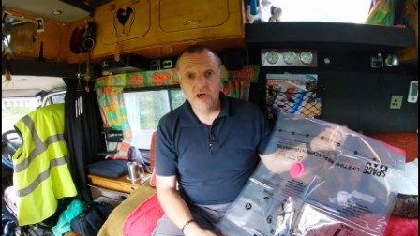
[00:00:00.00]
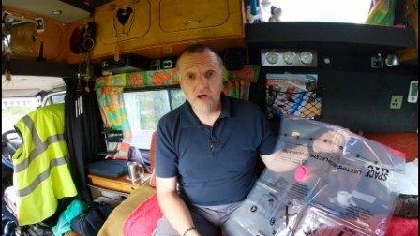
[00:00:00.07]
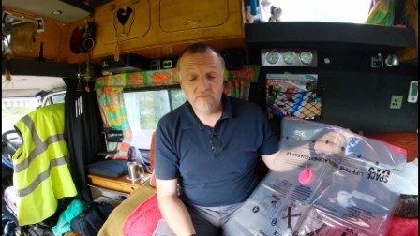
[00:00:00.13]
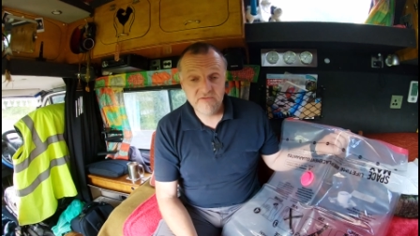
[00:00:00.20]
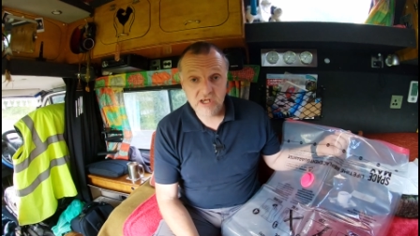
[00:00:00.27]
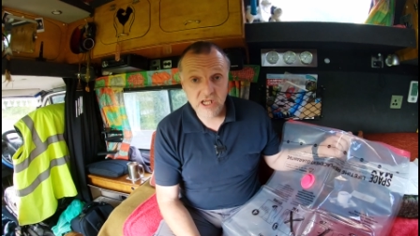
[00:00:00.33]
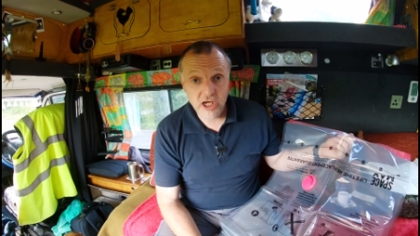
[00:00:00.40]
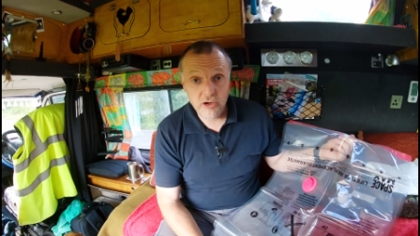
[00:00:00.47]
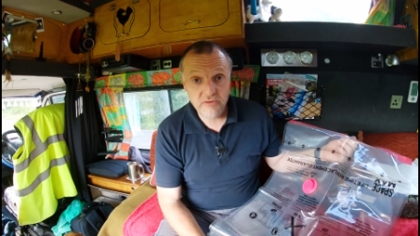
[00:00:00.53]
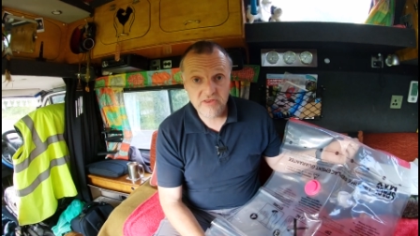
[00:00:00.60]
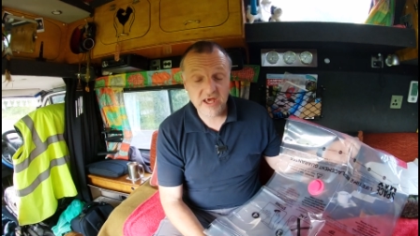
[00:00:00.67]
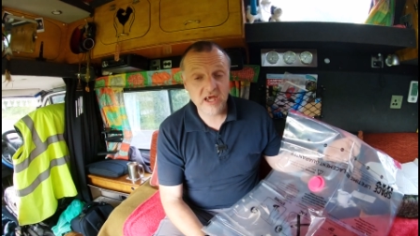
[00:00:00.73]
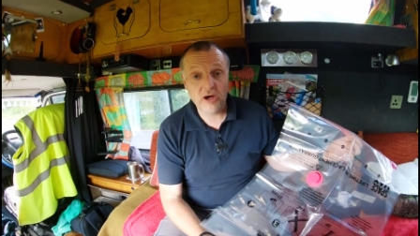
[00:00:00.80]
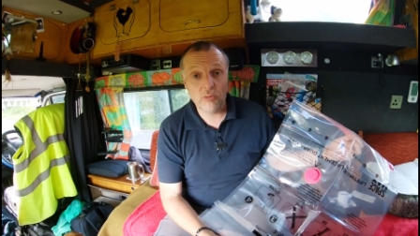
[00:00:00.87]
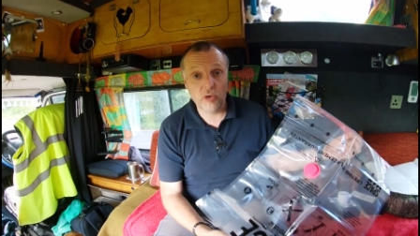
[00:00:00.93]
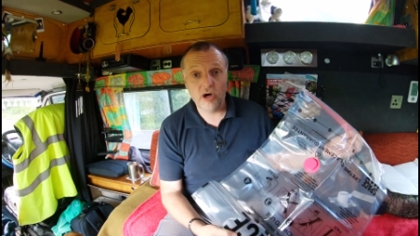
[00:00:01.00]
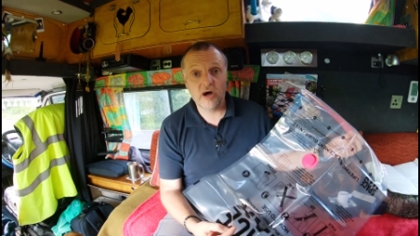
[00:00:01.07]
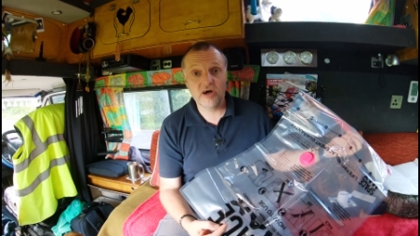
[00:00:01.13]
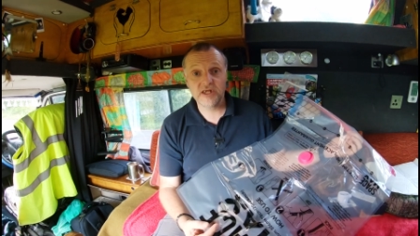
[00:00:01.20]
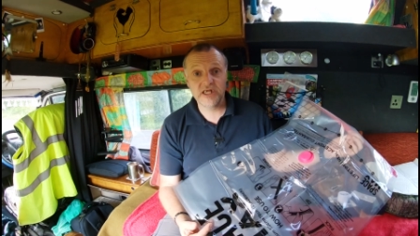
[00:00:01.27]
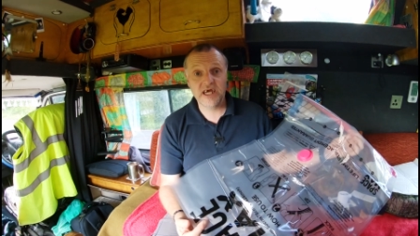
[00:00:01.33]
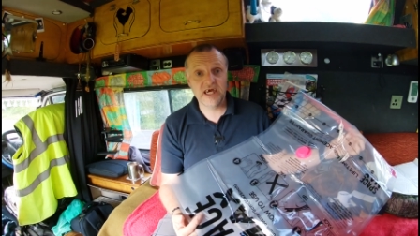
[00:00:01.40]
of clothing or what
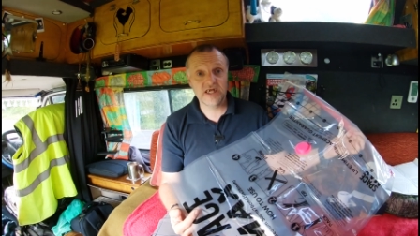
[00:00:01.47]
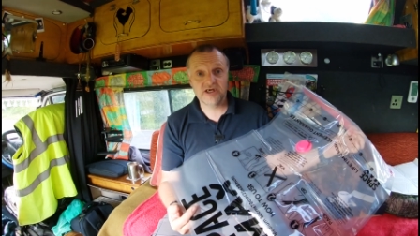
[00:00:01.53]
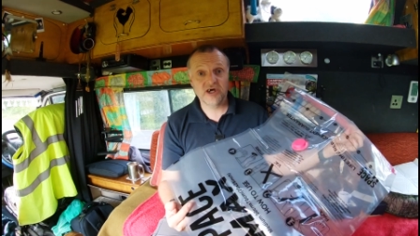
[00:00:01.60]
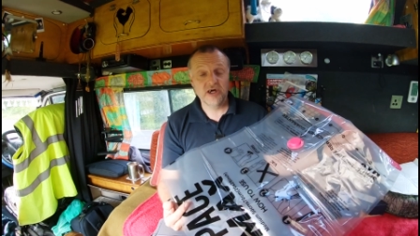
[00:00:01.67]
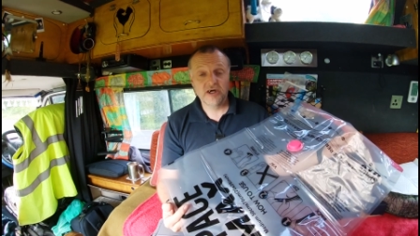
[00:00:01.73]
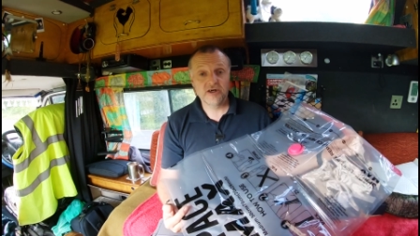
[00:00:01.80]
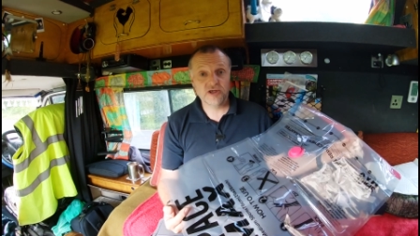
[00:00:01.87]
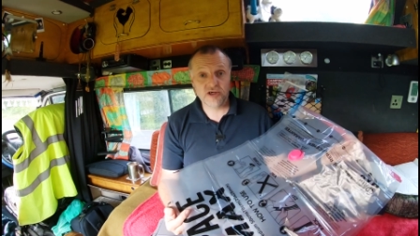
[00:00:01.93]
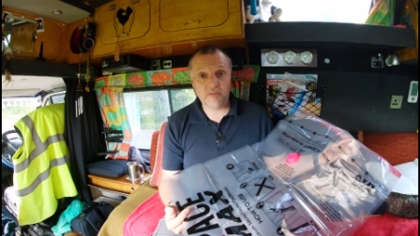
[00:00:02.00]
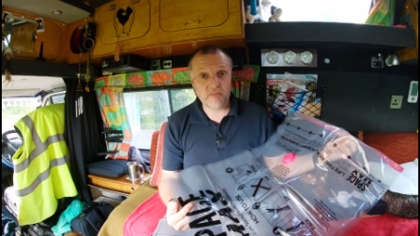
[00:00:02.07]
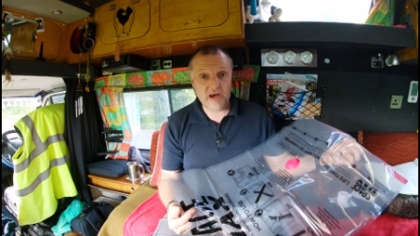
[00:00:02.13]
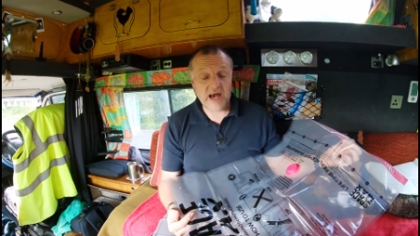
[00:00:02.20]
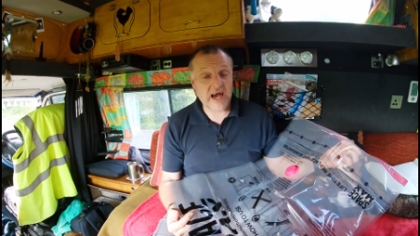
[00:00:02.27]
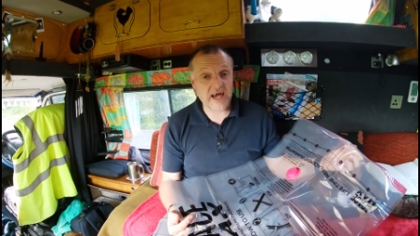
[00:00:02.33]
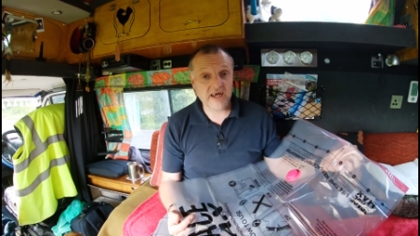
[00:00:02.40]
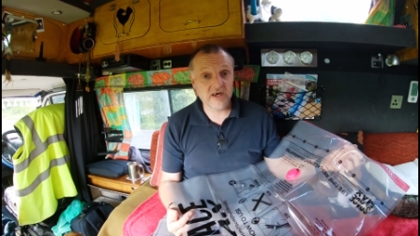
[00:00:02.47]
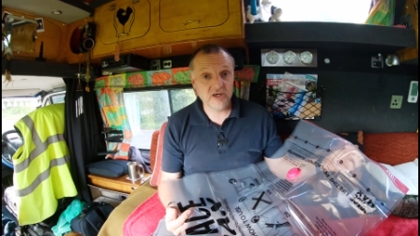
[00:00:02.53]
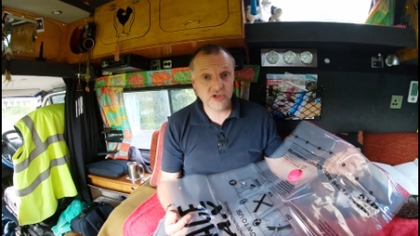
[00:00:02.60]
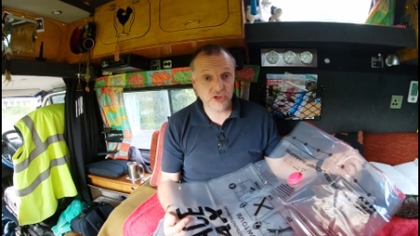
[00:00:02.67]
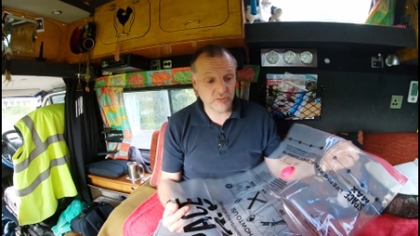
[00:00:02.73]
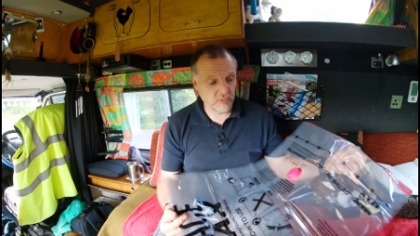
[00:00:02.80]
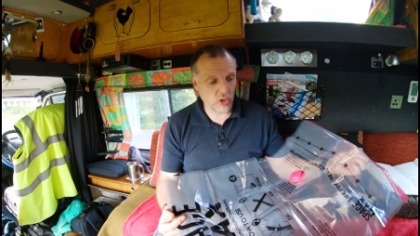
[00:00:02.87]
I need to pack
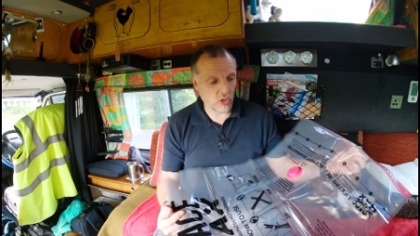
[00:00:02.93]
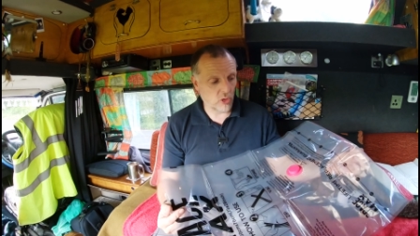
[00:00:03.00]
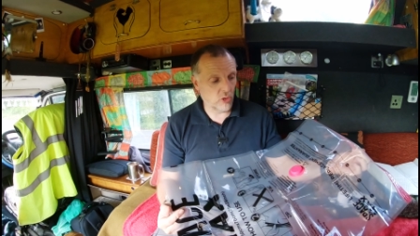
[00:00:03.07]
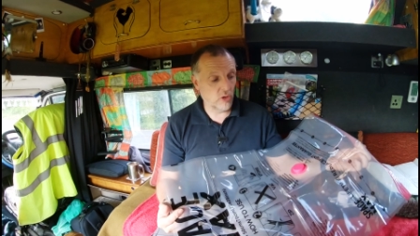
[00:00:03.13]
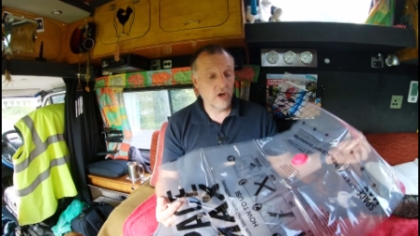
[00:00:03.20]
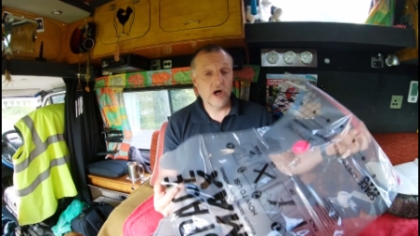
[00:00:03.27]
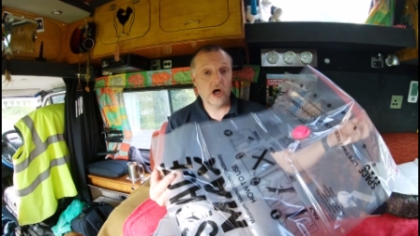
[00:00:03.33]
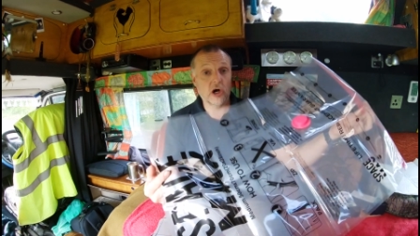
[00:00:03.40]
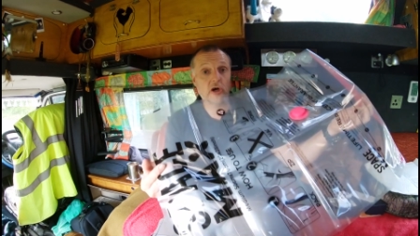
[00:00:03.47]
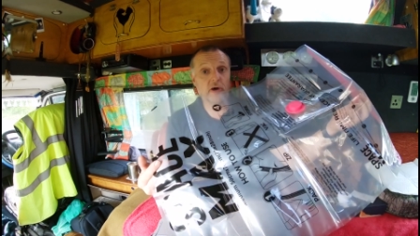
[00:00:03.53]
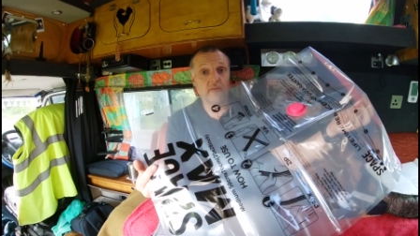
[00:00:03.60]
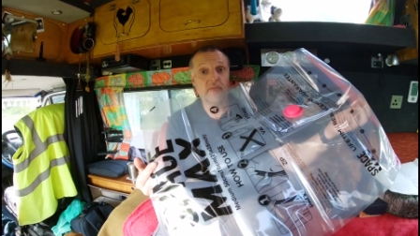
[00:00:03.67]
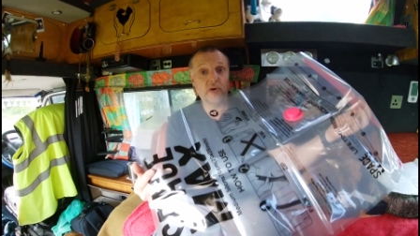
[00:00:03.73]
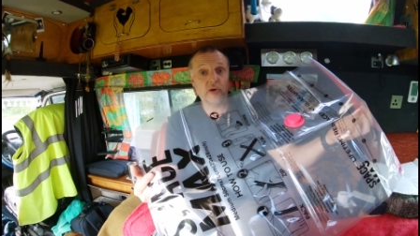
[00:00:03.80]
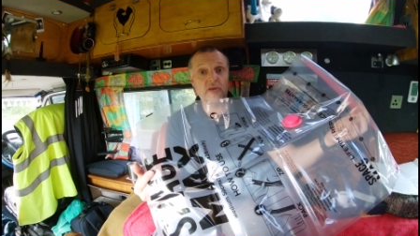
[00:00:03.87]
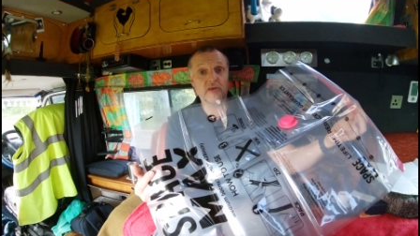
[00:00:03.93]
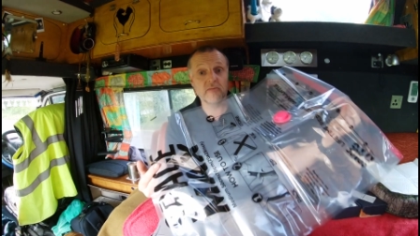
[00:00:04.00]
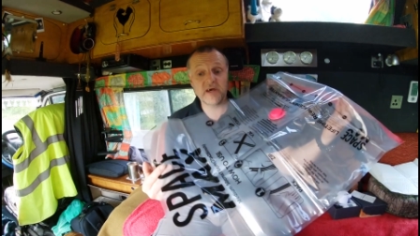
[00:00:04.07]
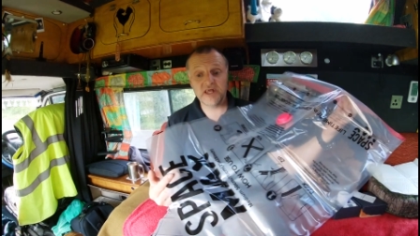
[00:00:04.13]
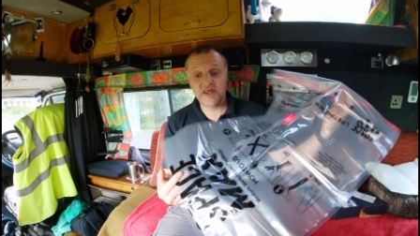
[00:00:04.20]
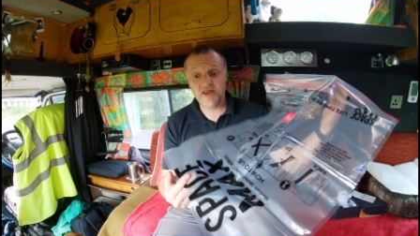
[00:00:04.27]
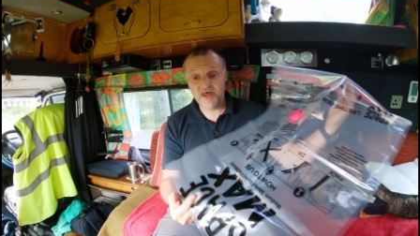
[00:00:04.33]
small, I can put them
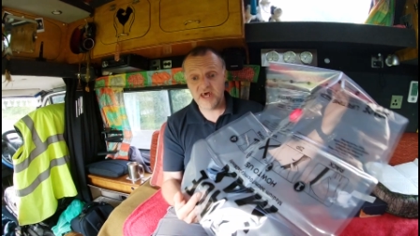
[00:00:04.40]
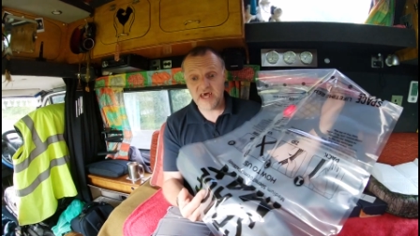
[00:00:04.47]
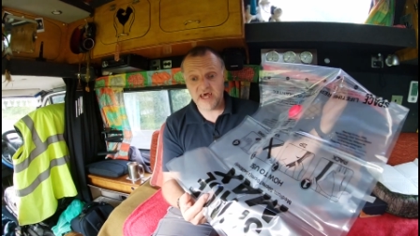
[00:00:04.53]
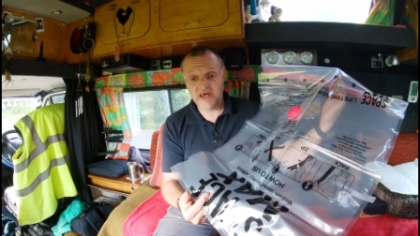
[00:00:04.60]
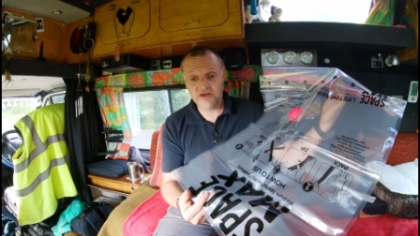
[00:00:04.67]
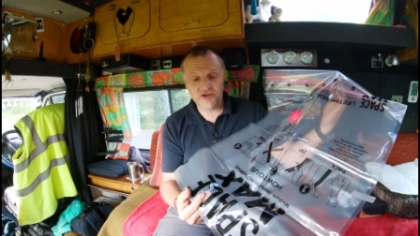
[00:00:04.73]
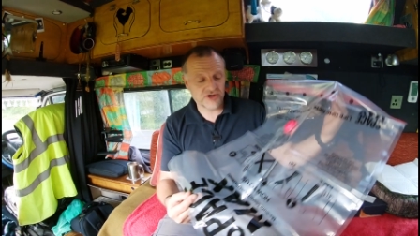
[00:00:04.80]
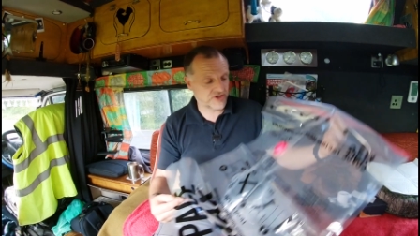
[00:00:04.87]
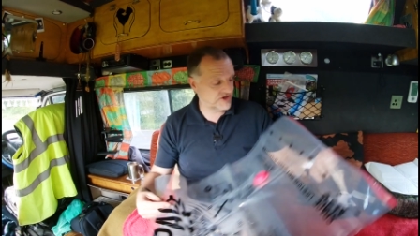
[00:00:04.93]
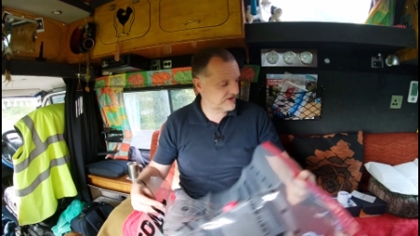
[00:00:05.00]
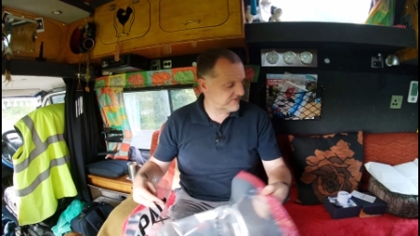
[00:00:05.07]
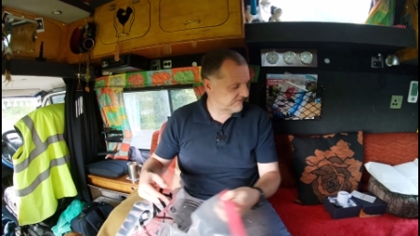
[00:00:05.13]
in this